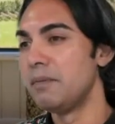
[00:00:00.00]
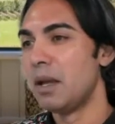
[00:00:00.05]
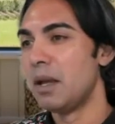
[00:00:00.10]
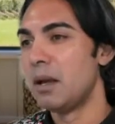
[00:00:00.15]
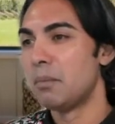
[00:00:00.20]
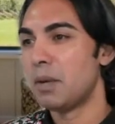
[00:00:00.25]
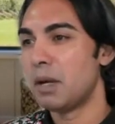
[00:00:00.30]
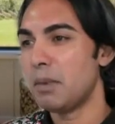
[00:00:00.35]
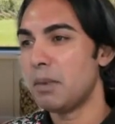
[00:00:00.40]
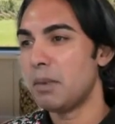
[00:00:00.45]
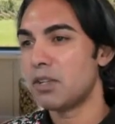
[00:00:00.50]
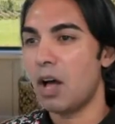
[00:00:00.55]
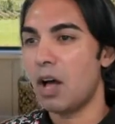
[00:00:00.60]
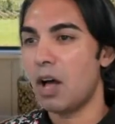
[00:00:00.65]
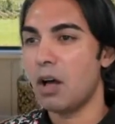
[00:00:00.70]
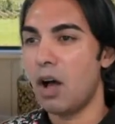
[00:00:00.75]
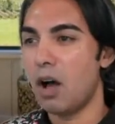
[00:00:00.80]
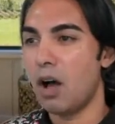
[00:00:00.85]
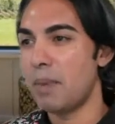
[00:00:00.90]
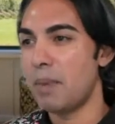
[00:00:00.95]
pretty much
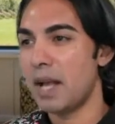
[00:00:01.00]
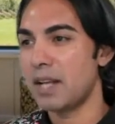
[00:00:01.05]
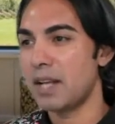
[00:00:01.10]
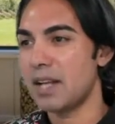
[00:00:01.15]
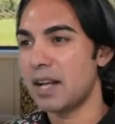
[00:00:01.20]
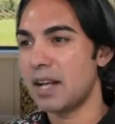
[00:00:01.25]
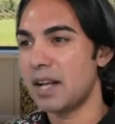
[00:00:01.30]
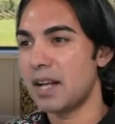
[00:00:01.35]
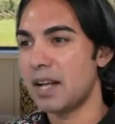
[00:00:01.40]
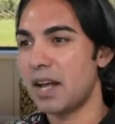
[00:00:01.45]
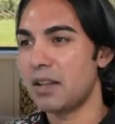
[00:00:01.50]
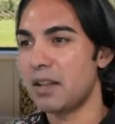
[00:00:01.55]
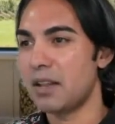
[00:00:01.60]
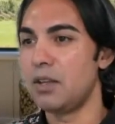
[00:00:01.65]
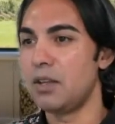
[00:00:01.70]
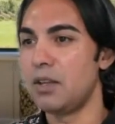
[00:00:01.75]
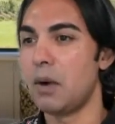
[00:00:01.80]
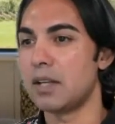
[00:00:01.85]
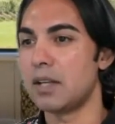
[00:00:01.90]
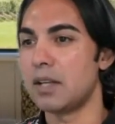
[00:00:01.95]
all banks outside of the
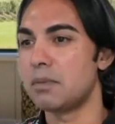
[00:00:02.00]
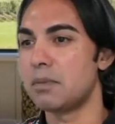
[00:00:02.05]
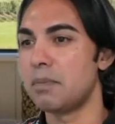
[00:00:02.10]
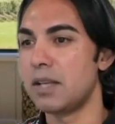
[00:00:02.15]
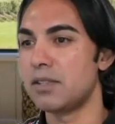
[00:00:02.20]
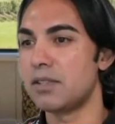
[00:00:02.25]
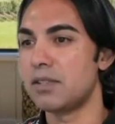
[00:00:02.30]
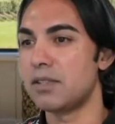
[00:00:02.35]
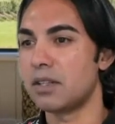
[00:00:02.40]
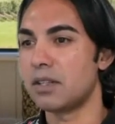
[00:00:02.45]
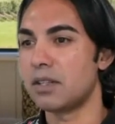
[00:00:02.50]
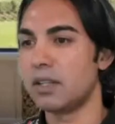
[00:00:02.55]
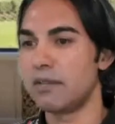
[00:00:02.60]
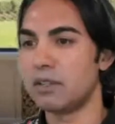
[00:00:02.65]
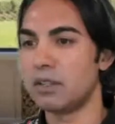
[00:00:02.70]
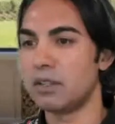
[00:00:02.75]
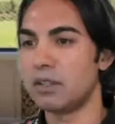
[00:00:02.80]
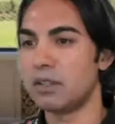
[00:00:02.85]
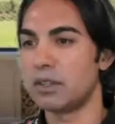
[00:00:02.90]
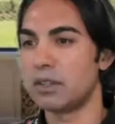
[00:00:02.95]
US basically have to
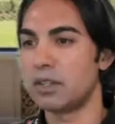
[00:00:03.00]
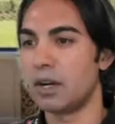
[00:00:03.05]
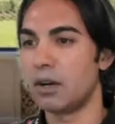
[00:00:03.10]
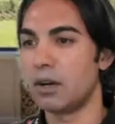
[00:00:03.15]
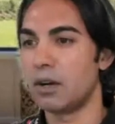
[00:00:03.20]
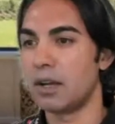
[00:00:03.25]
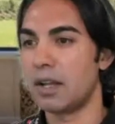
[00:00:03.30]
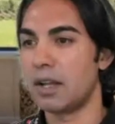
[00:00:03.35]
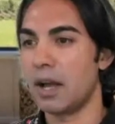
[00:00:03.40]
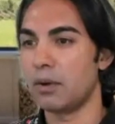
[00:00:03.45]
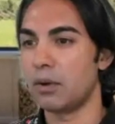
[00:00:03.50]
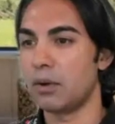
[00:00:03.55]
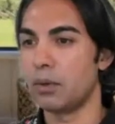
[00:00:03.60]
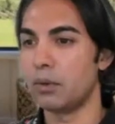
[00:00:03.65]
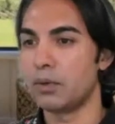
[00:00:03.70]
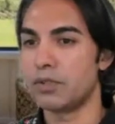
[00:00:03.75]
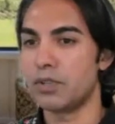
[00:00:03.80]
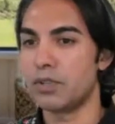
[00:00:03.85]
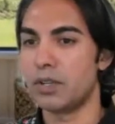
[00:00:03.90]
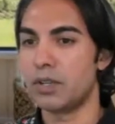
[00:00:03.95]
look at their account
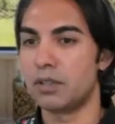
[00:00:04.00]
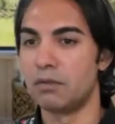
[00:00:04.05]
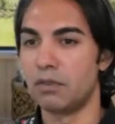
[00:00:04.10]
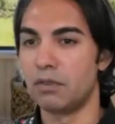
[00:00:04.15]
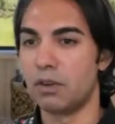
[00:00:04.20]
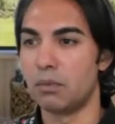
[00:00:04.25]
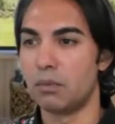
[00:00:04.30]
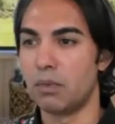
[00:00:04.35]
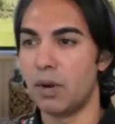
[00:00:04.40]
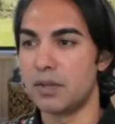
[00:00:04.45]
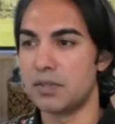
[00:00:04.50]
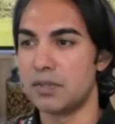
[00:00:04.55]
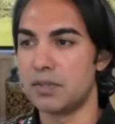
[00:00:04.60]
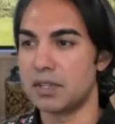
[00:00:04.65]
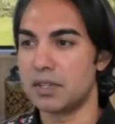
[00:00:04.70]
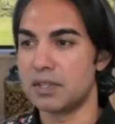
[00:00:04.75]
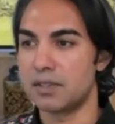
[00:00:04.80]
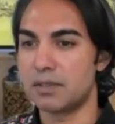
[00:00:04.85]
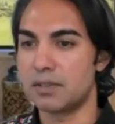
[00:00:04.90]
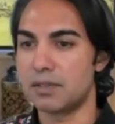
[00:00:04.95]
holders and confirm
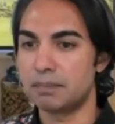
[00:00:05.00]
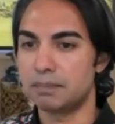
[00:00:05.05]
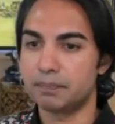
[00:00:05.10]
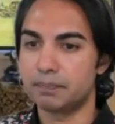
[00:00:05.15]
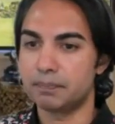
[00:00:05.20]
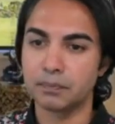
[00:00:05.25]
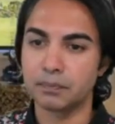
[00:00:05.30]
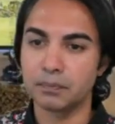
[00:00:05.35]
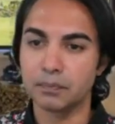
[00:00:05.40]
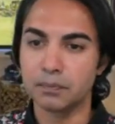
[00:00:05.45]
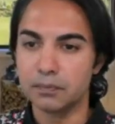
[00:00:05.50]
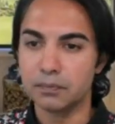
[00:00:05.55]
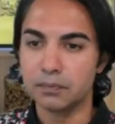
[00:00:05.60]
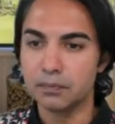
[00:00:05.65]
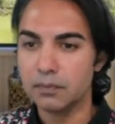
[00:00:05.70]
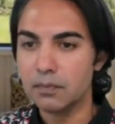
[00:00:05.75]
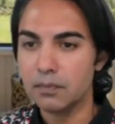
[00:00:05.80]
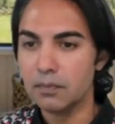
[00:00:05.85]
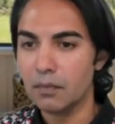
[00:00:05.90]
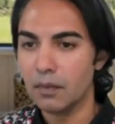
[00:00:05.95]
residence.
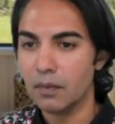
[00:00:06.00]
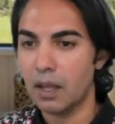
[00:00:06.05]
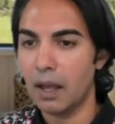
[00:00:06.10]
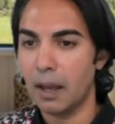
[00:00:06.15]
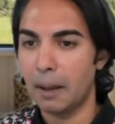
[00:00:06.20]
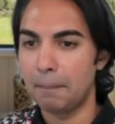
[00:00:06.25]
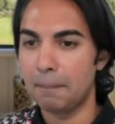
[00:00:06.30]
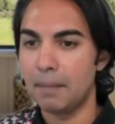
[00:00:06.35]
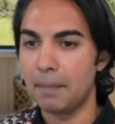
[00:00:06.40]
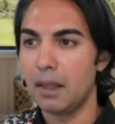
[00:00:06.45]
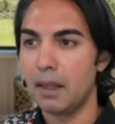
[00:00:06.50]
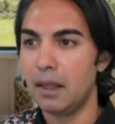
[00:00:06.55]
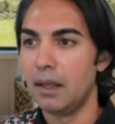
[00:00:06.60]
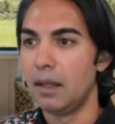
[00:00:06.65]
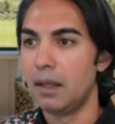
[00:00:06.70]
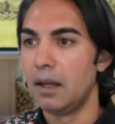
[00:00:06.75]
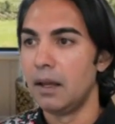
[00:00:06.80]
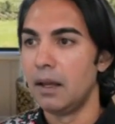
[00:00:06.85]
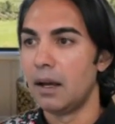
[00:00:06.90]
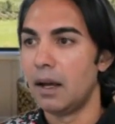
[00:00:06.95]
Okay.
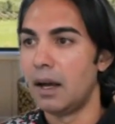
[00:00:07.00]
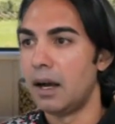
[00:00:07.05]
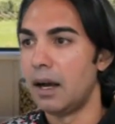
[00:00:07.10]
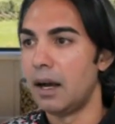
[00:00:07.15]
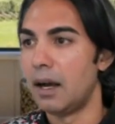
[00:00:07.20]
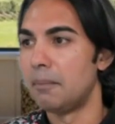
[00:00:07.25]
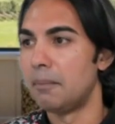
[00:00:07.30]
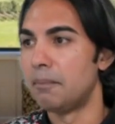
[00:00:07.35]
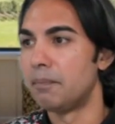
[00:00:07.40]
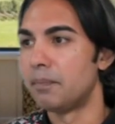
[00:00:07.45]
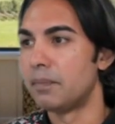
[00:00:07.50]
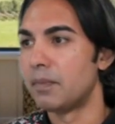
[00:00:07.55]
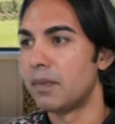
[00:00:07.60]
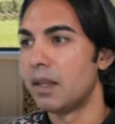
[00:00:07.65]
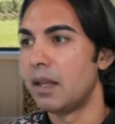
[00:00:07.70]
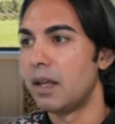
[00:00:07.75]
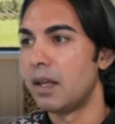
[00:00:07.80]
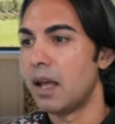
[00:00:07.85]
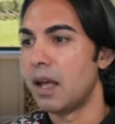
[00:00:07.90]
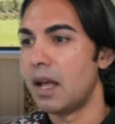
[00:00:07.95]
And
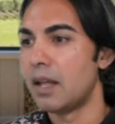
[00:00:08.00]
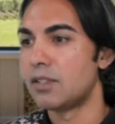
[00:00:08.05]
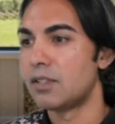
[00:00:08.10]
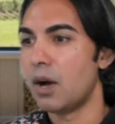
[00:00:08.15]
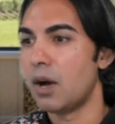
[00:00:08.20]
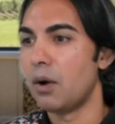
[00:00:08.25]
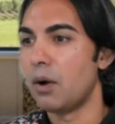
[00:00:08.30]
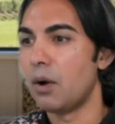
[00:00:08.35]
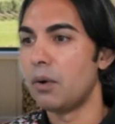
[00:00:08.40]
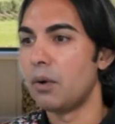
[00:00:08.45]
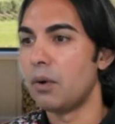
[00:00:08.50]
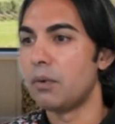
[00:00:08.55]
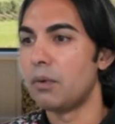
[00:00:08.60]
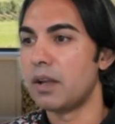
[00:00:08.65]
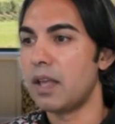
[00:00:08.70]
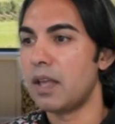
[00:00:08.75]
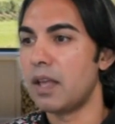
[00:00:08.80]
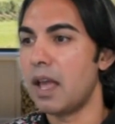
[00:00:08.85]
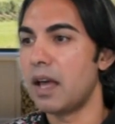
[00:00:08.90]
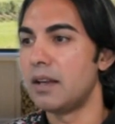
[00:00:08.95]
so
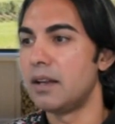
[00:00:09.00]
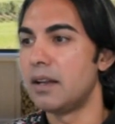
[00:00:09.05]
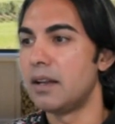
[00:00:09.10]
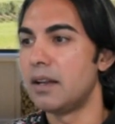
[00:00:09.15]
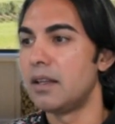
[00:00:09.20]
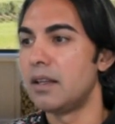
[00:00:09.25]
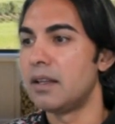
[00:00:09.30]
again,